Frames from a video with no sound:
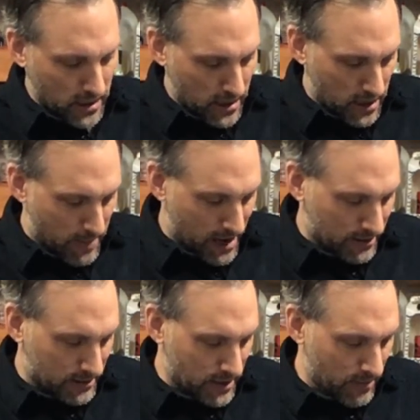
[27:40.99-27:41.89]
in about the
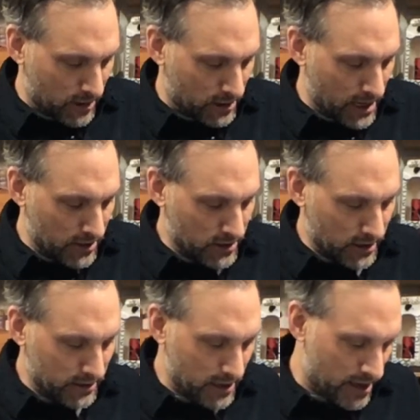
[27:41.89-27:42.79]
same location
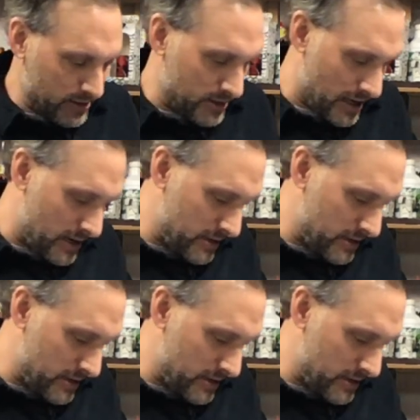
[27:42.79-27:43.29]
as the other side.